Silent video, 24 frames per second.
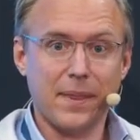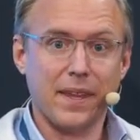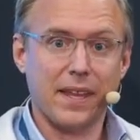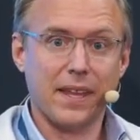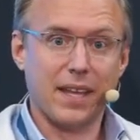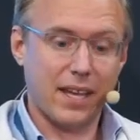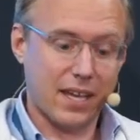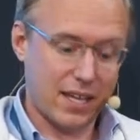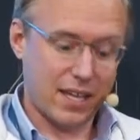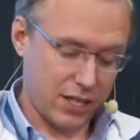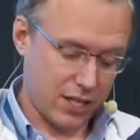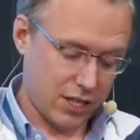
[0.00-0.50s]

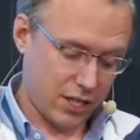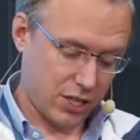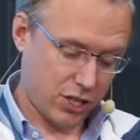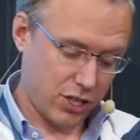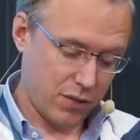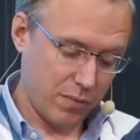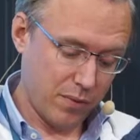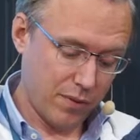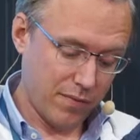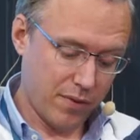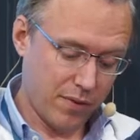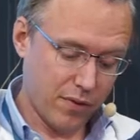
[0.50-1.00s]
And she
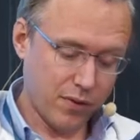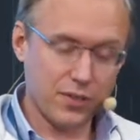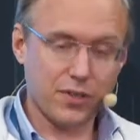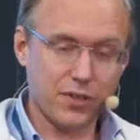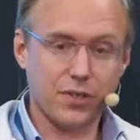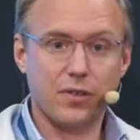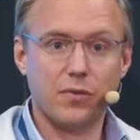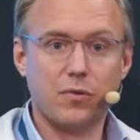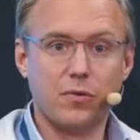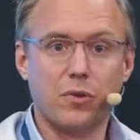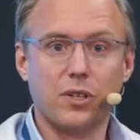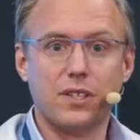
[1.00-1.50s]
will focus
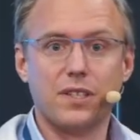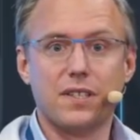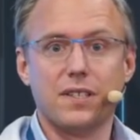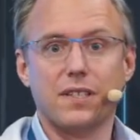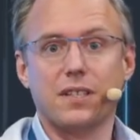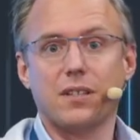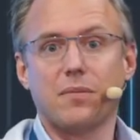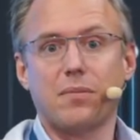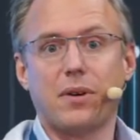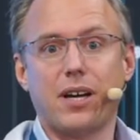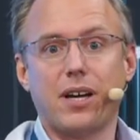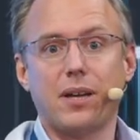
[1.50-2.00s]
on what's in
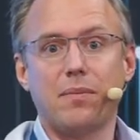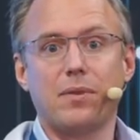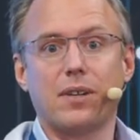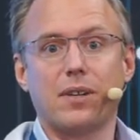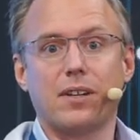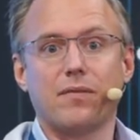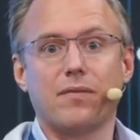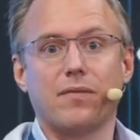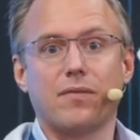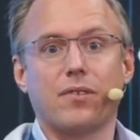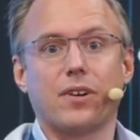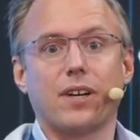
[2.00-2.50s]
the
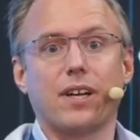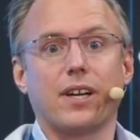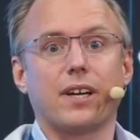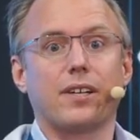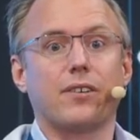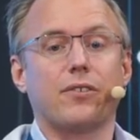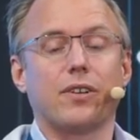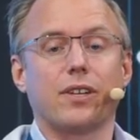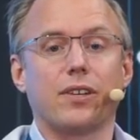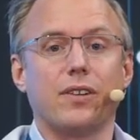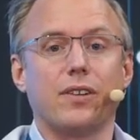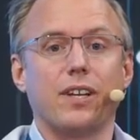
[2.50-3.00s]
pipeline for AI
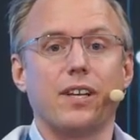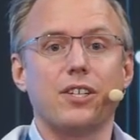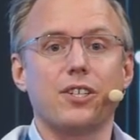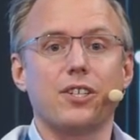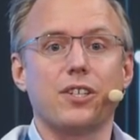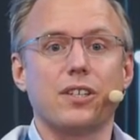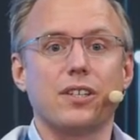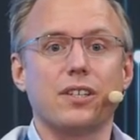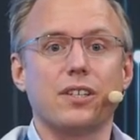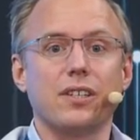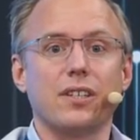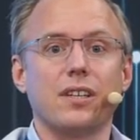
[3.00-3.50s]
and
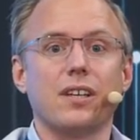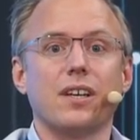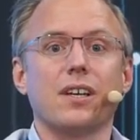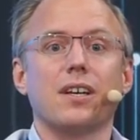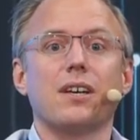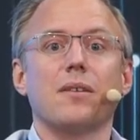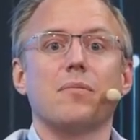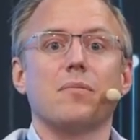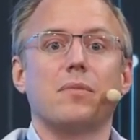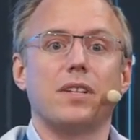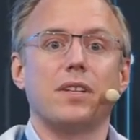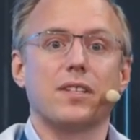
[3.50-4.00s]
regulation.
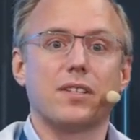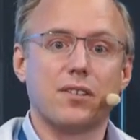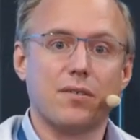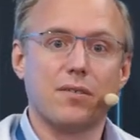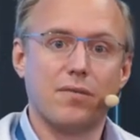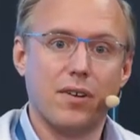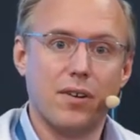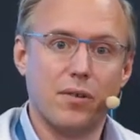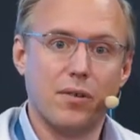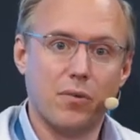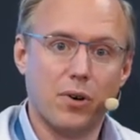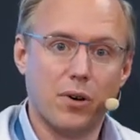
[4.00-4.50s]
Please give
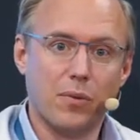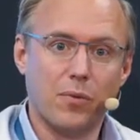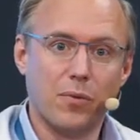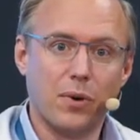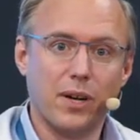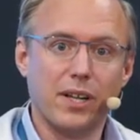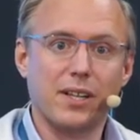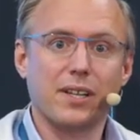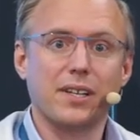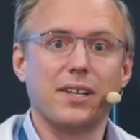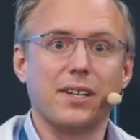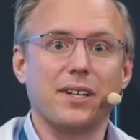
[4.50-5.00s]
her a warm
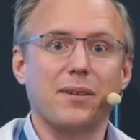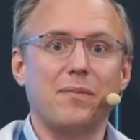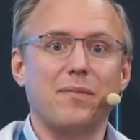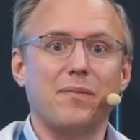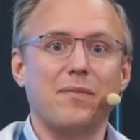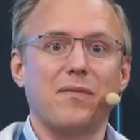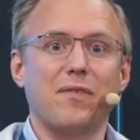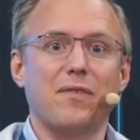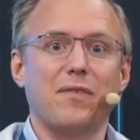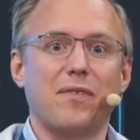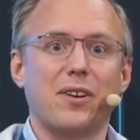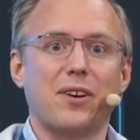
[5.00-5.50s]

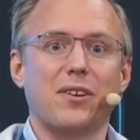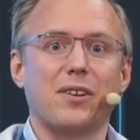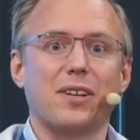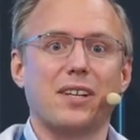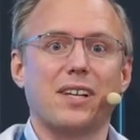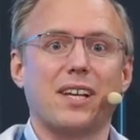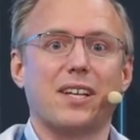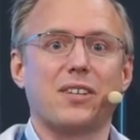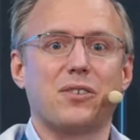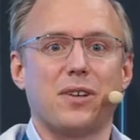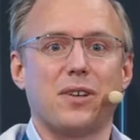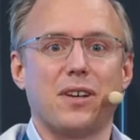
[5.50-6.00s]
welcome. Very
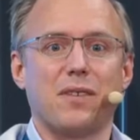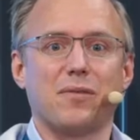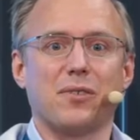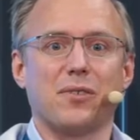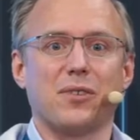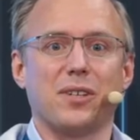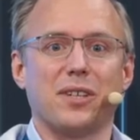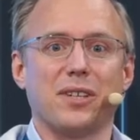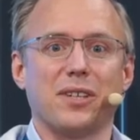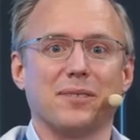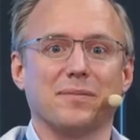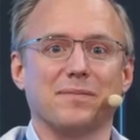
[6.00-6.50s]
glad to have you
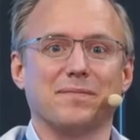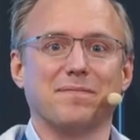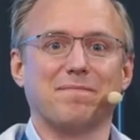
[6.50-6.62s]
here.